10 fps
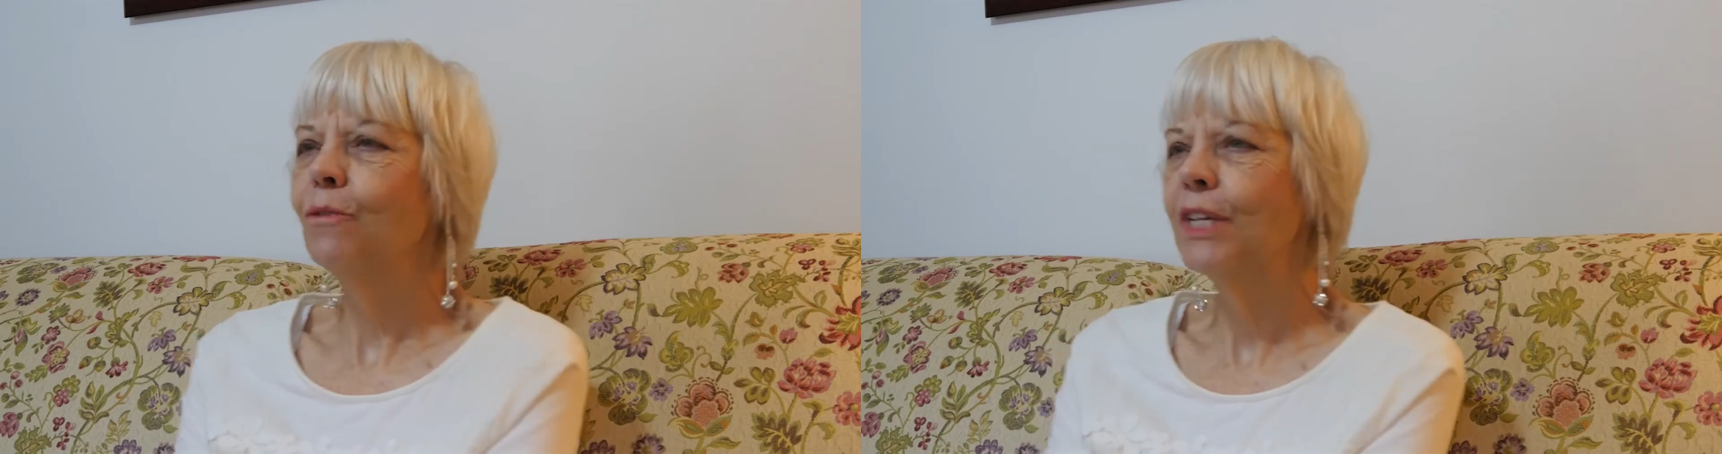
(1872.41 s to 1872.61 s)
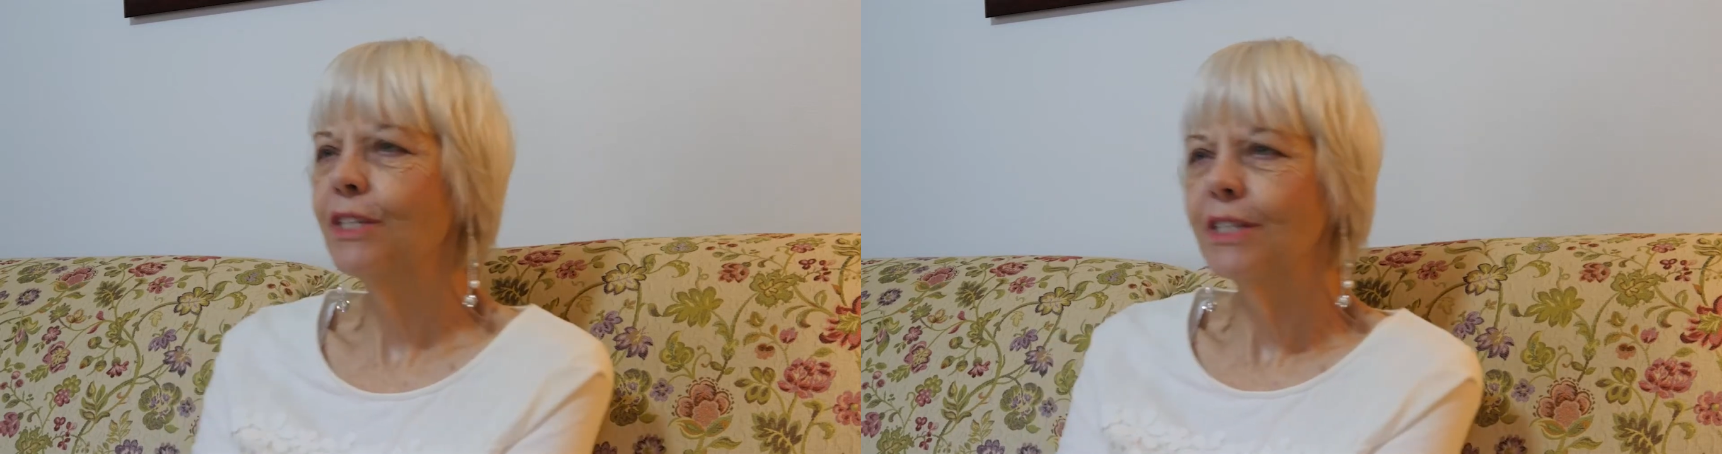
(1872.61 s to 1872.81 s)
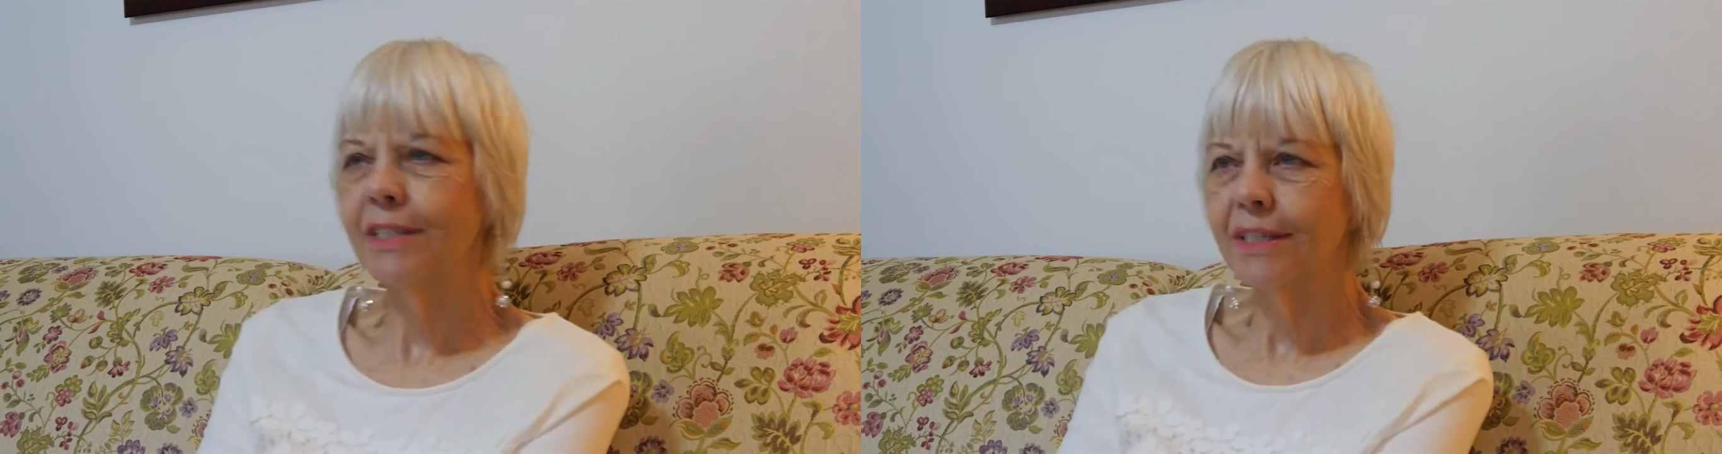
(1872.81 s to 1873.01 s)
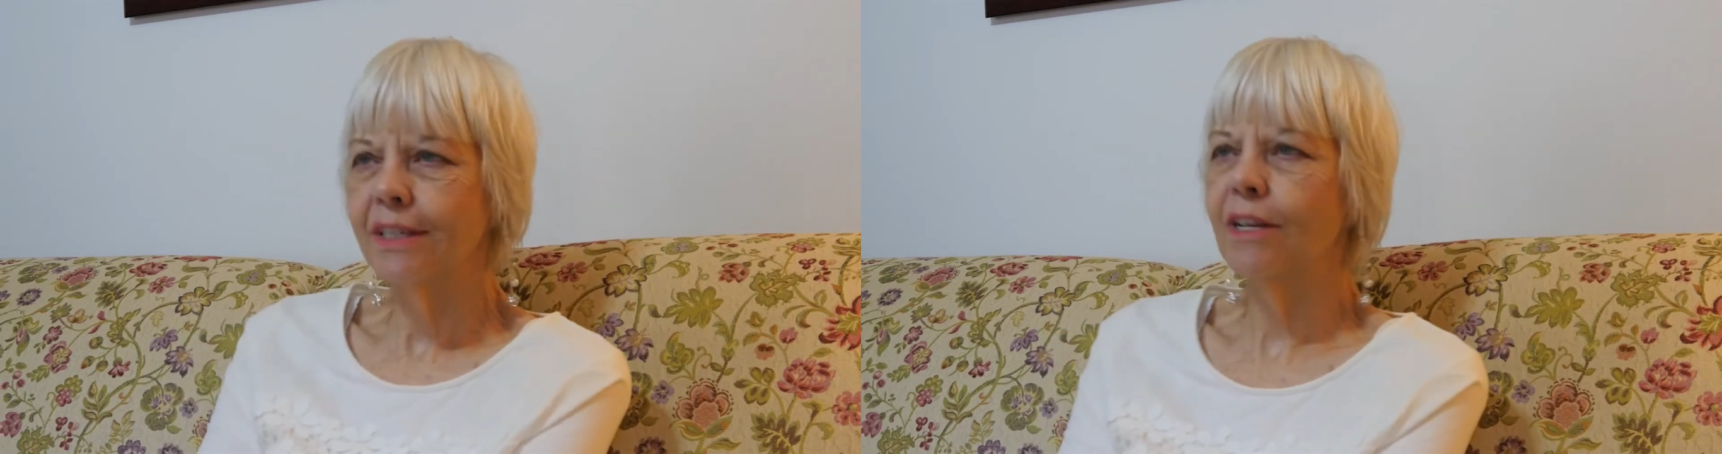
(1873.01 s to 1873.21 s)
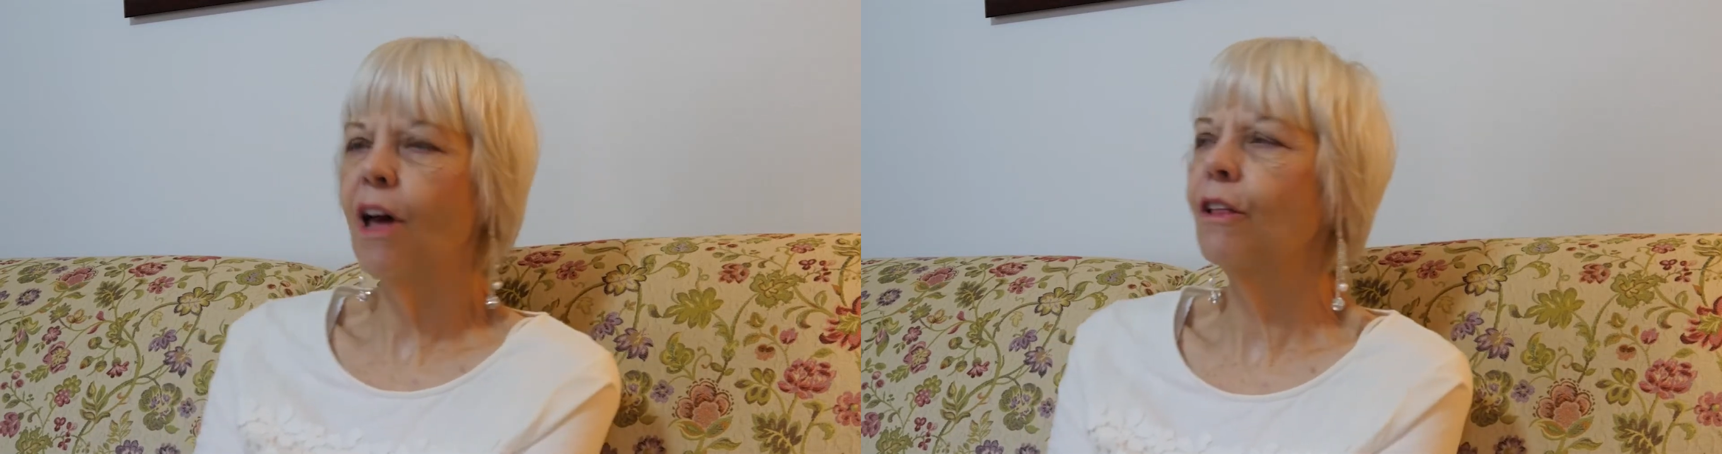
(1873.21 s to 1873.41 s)
We used to
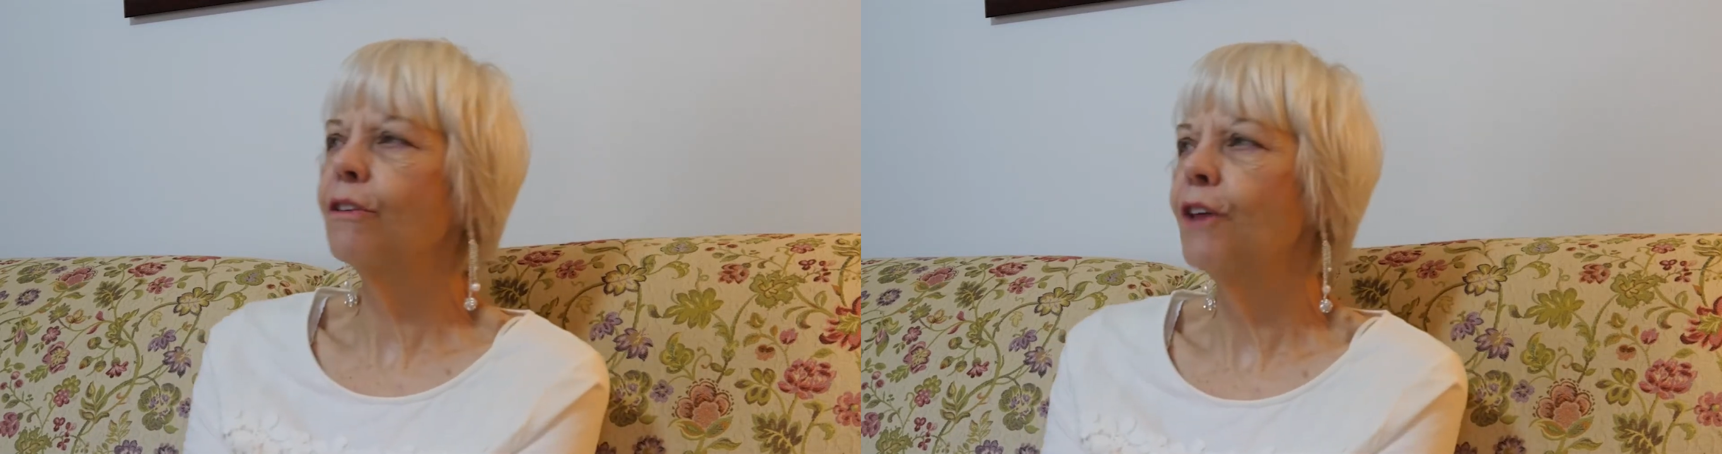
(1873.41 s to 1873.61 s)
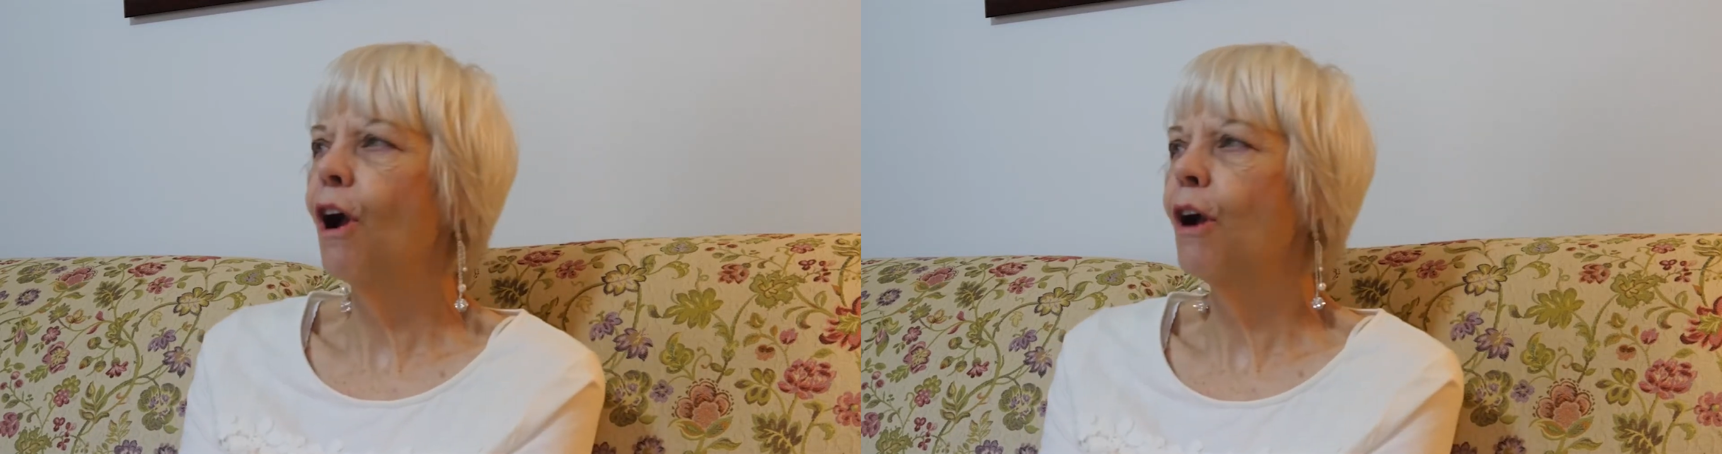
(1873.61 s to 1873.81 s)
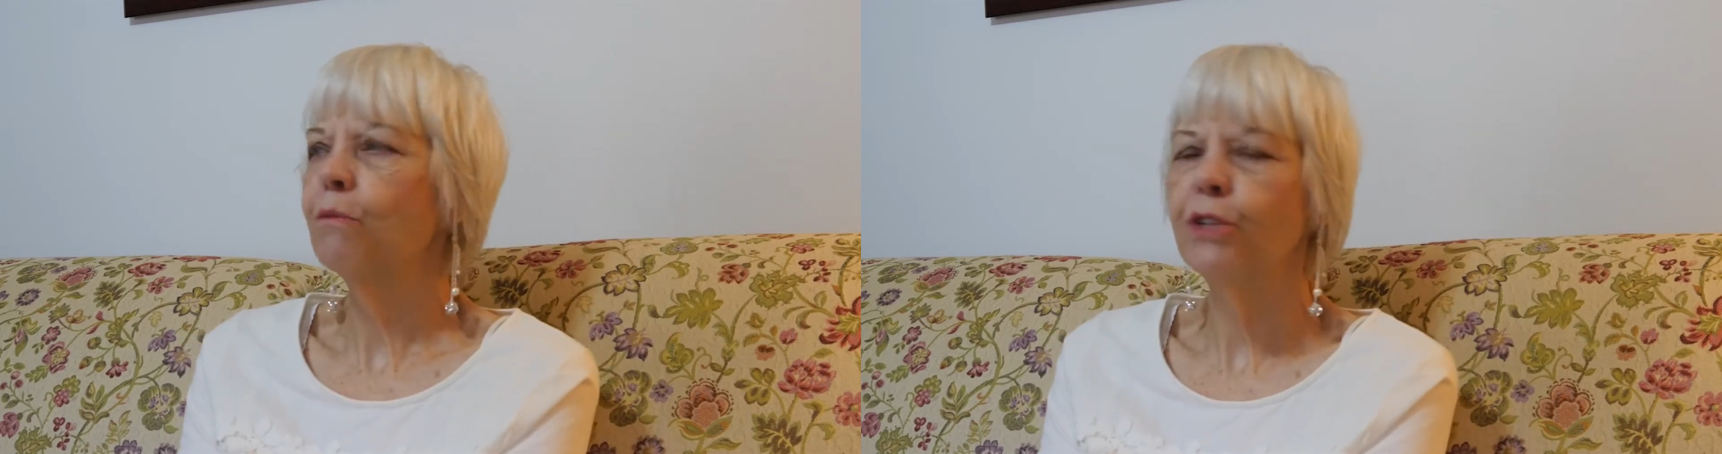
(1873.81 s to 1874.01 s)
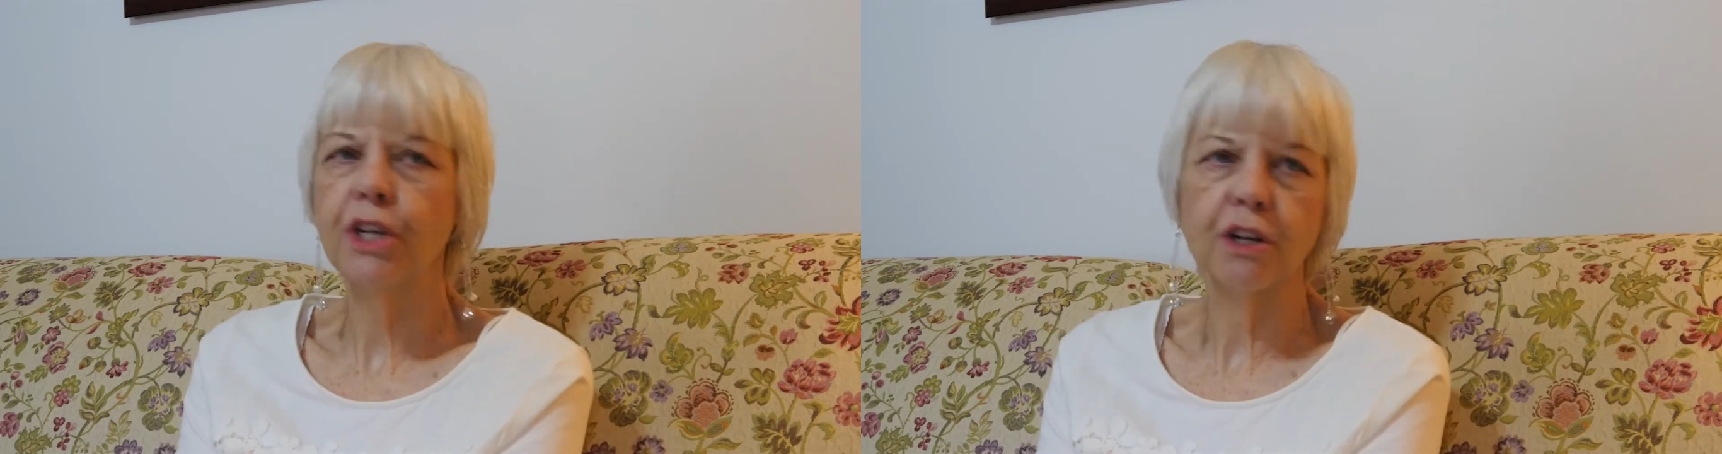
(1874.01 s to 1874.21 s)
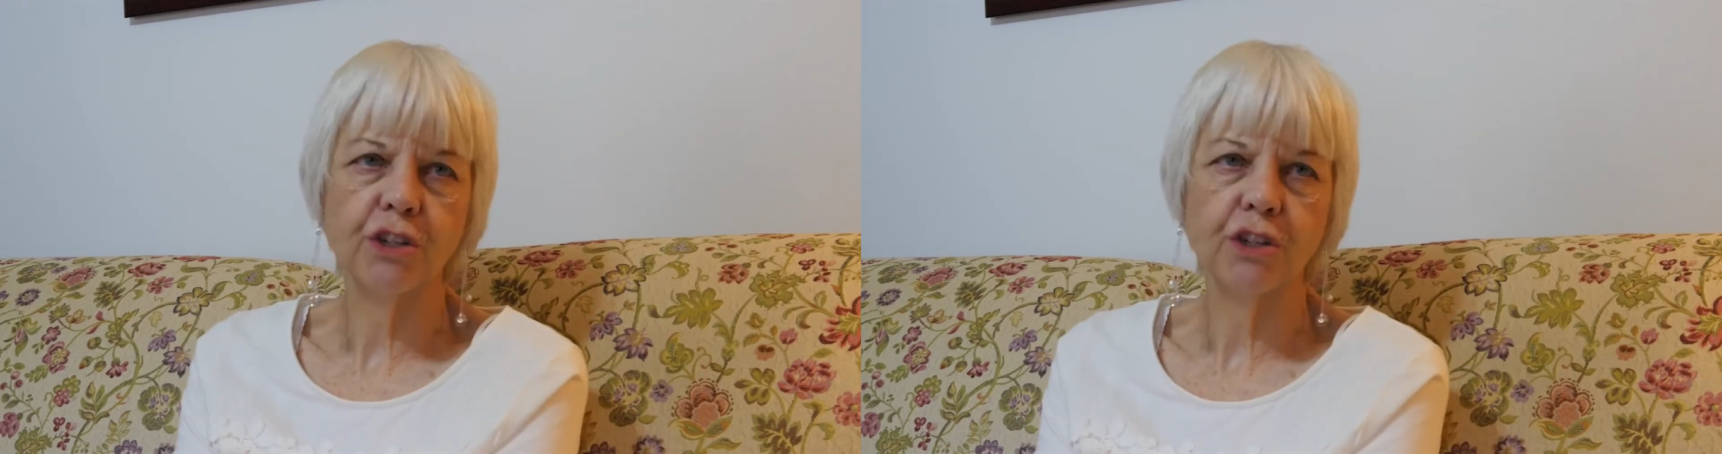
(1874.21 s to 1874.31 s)
call her the armchair